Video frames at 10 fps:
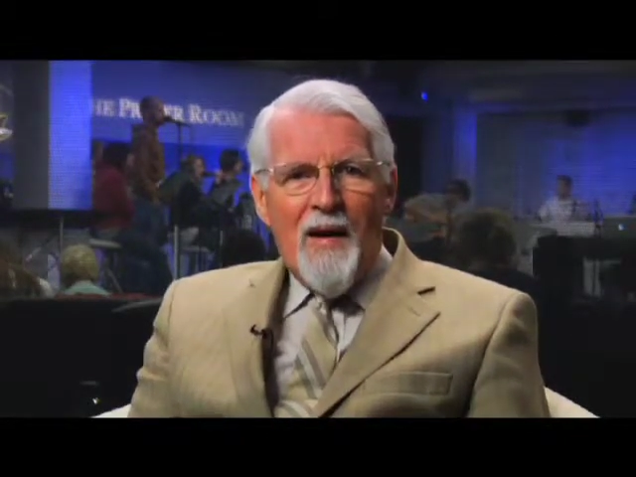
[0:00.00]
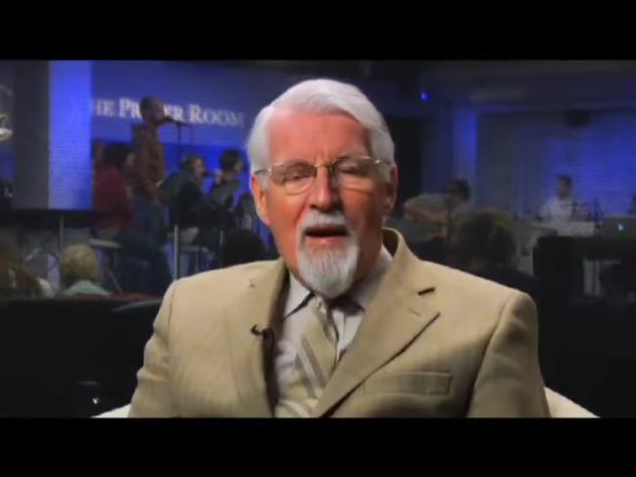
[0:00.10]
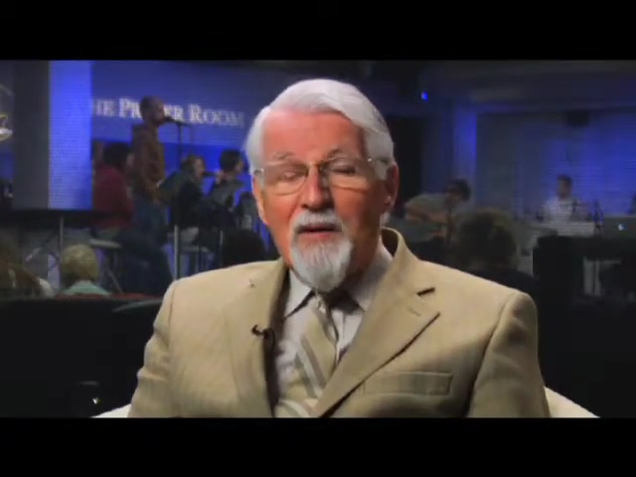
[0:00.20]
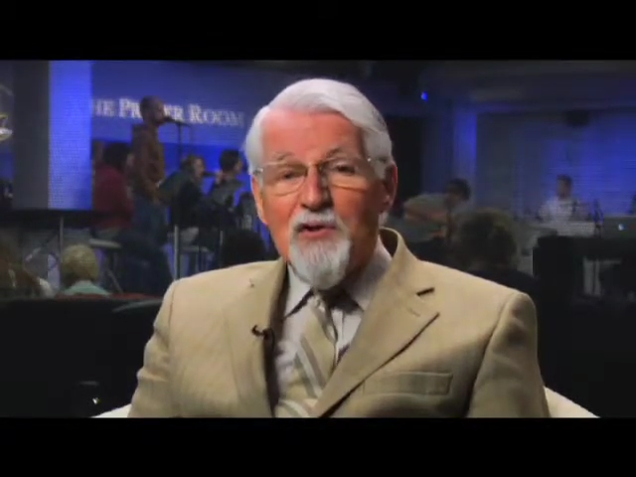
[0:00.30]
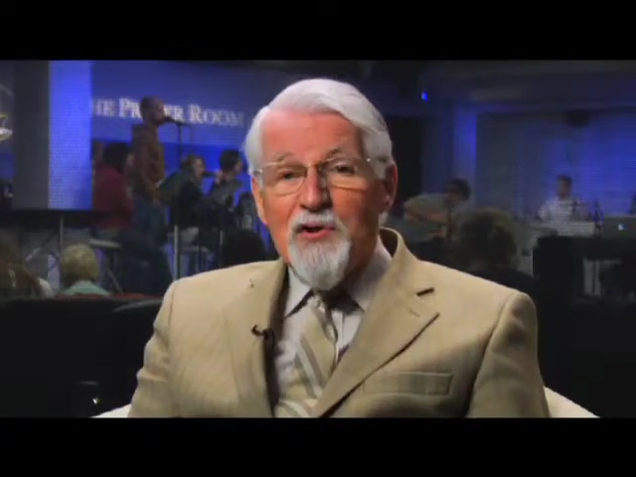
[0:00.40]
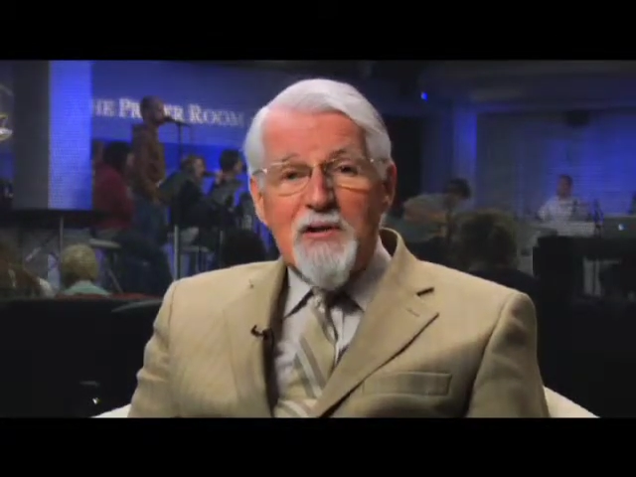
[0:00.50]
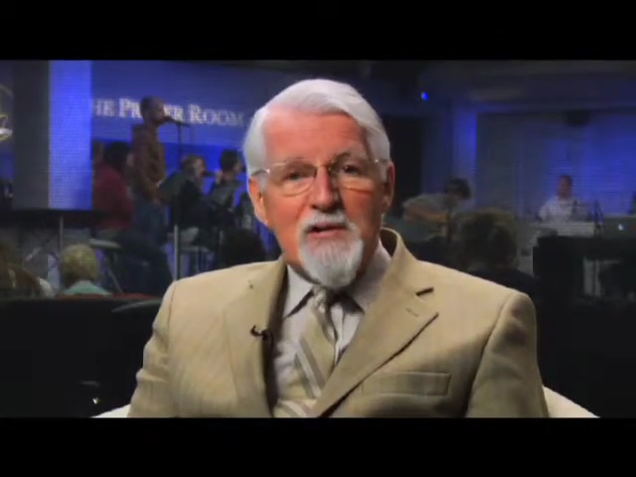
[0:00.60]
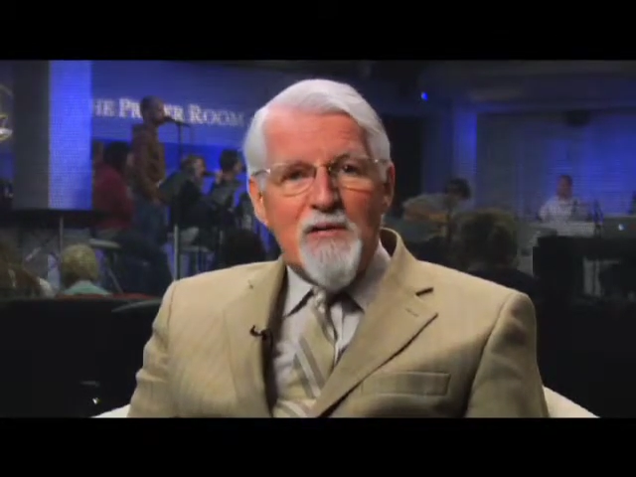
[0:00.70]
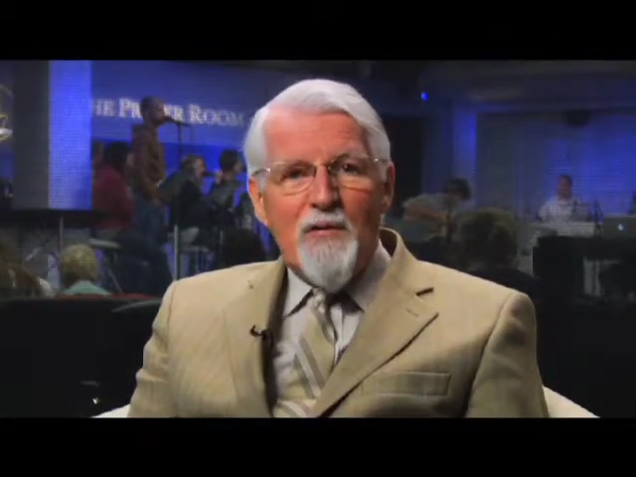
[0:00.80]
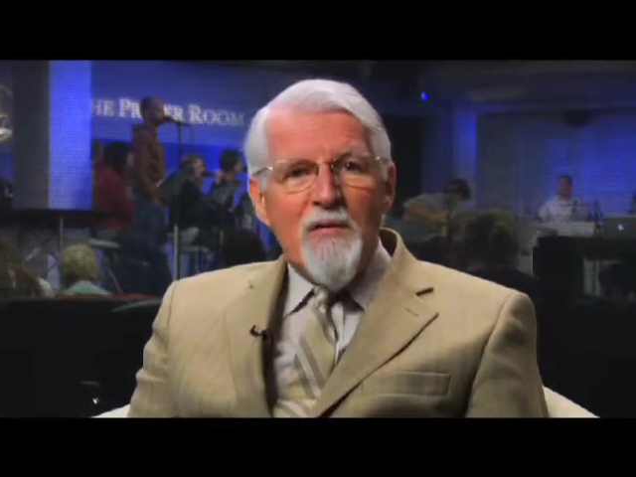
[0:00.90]
Actually,
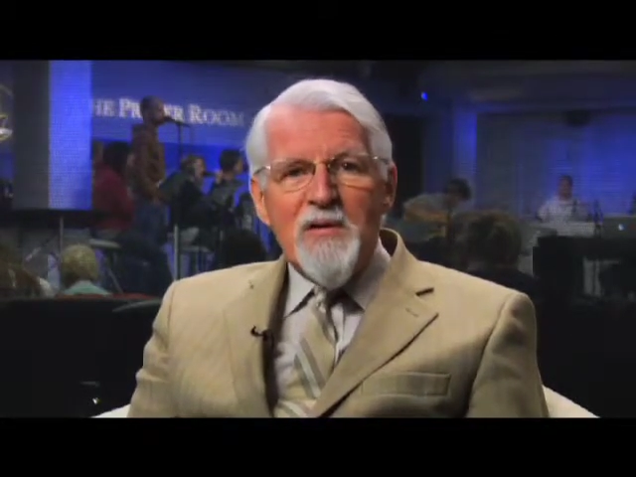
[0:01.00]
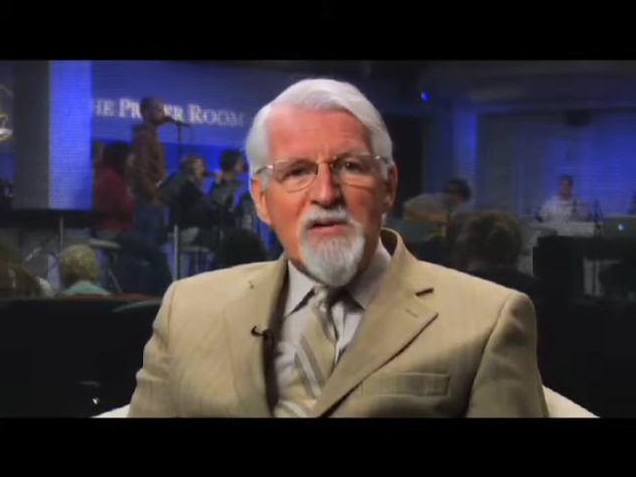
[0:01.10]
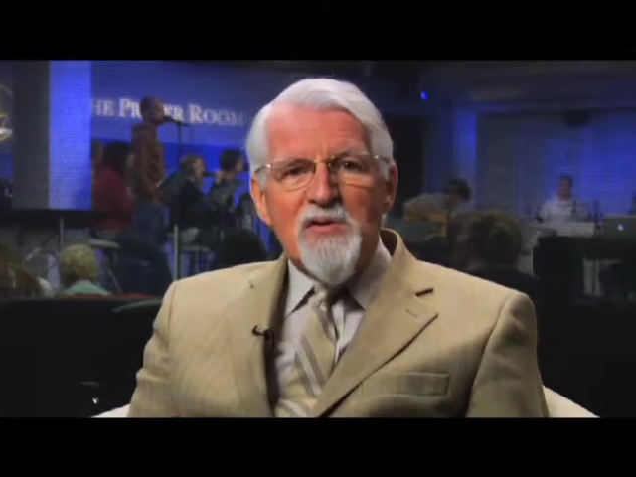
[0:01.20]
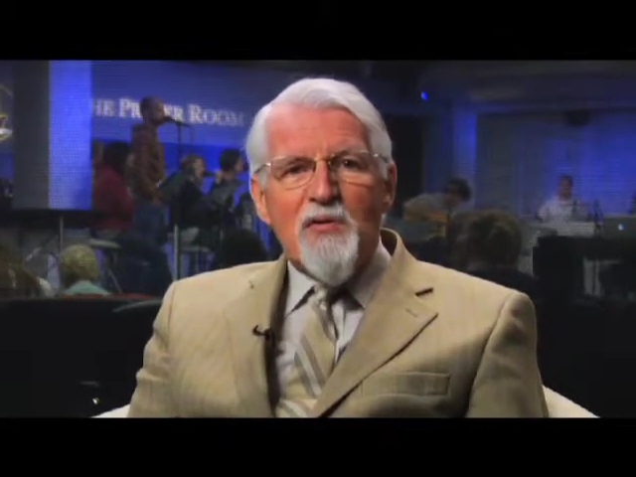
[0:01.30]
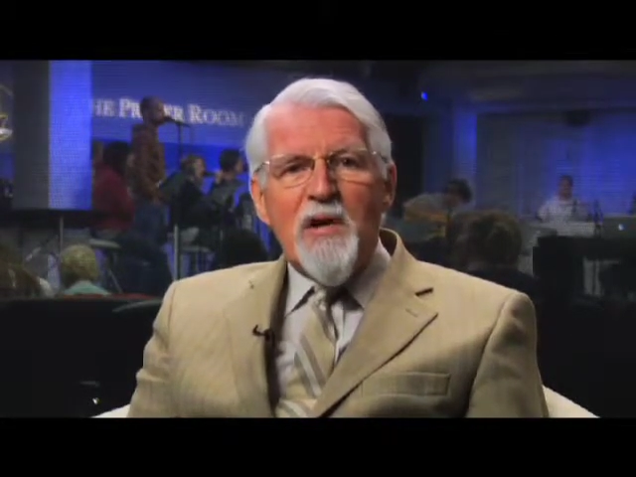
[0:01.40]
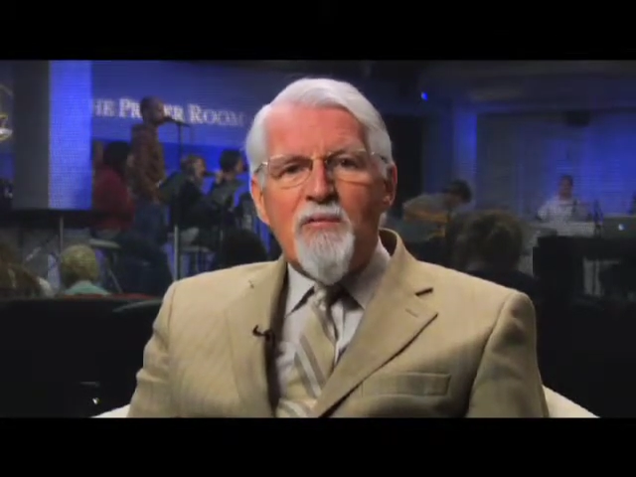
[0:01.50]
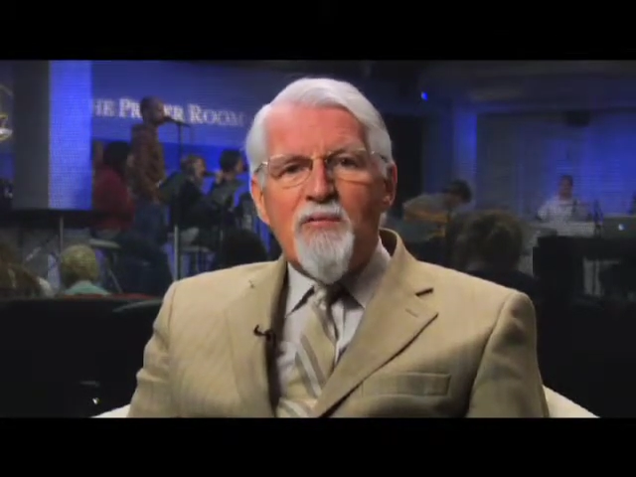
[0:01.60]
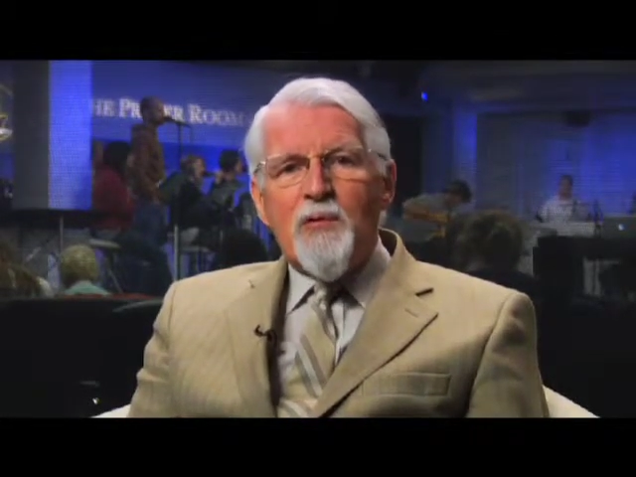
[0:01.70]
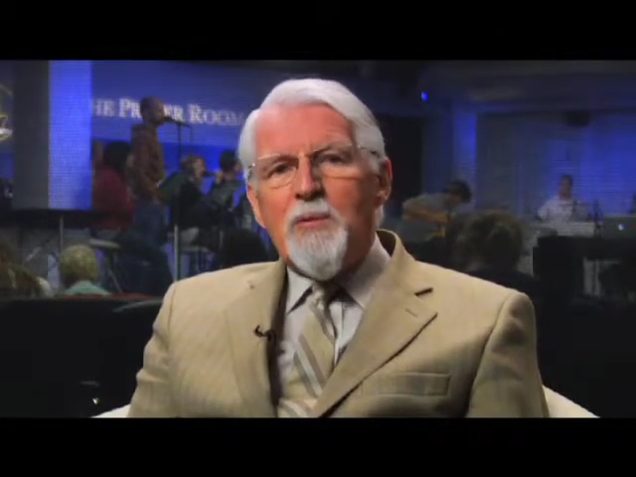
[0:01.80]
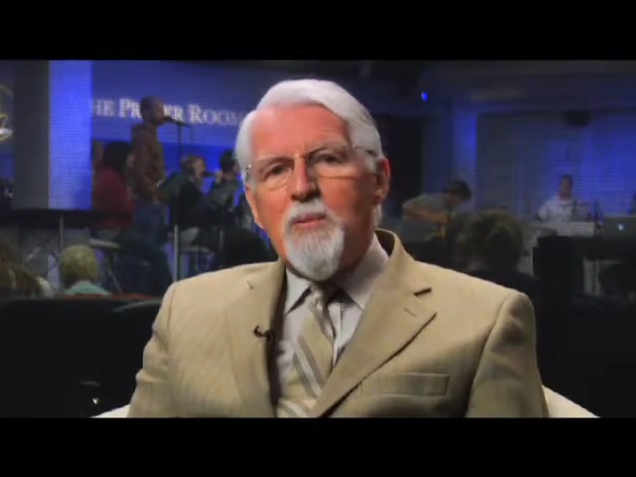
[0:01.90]
it's a very
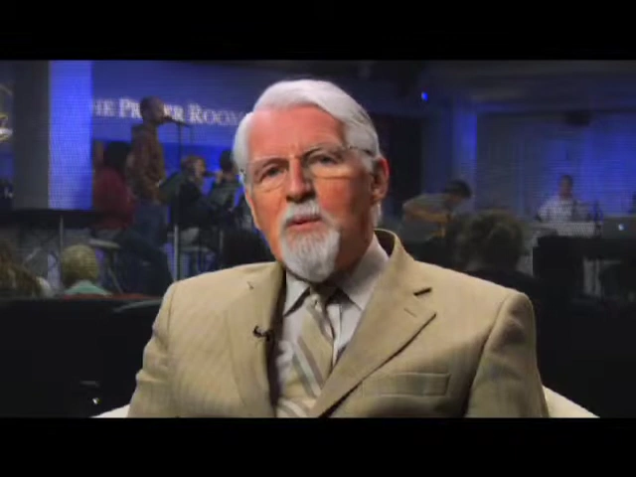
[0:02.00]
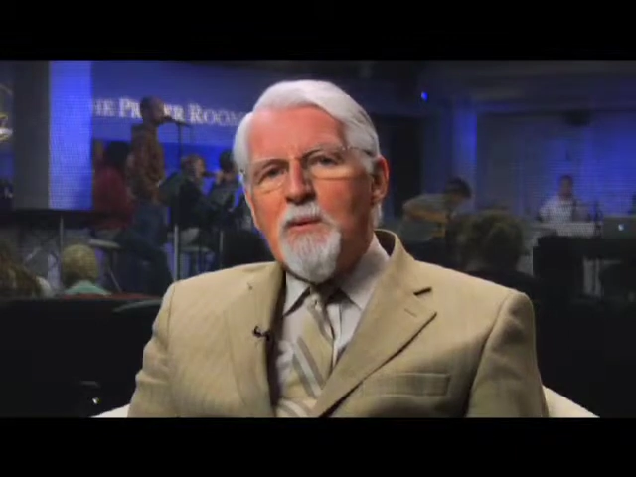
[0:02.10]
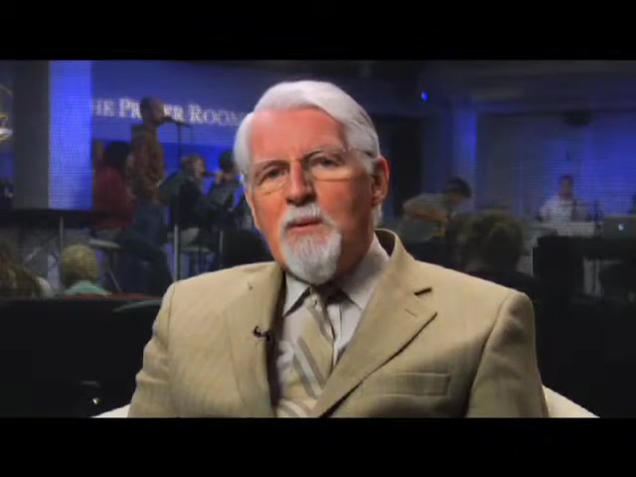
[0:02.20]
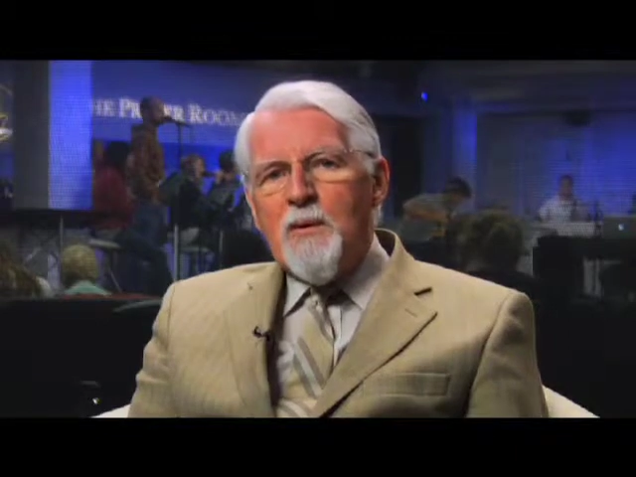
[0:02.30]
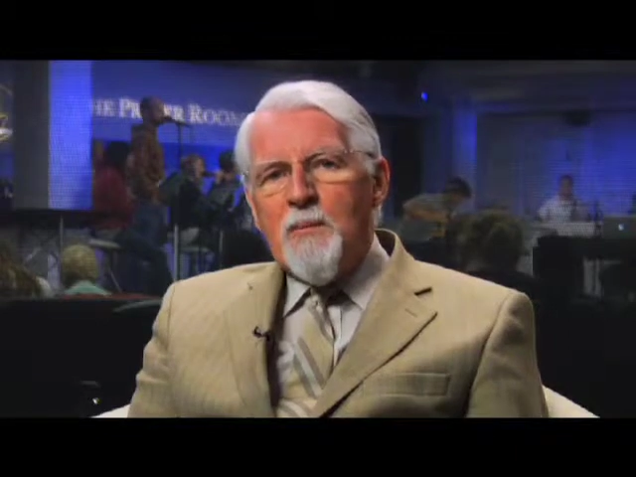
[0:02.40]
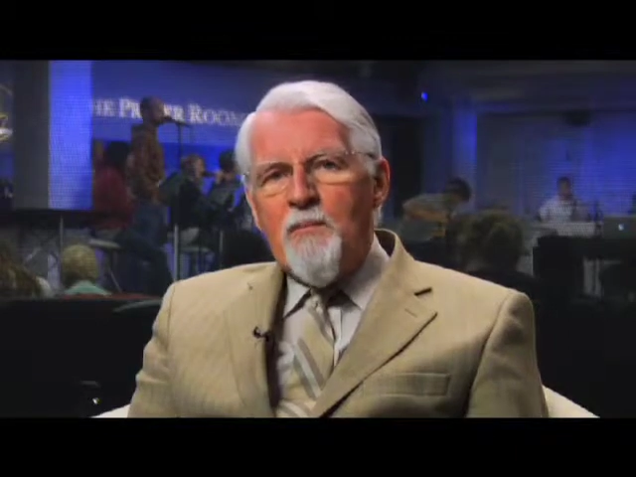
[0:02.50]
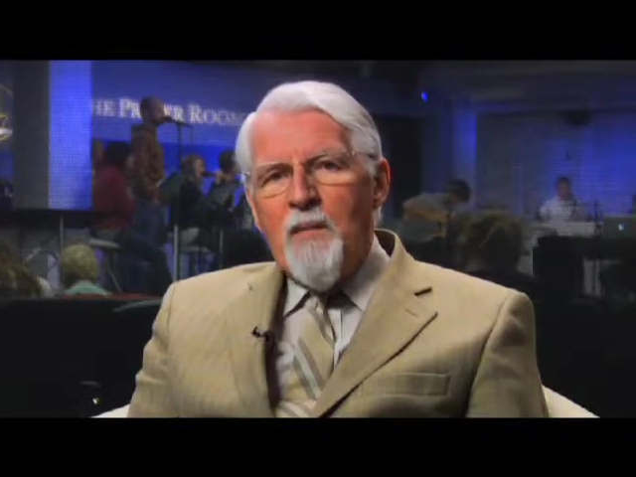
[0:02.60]
straightforward book.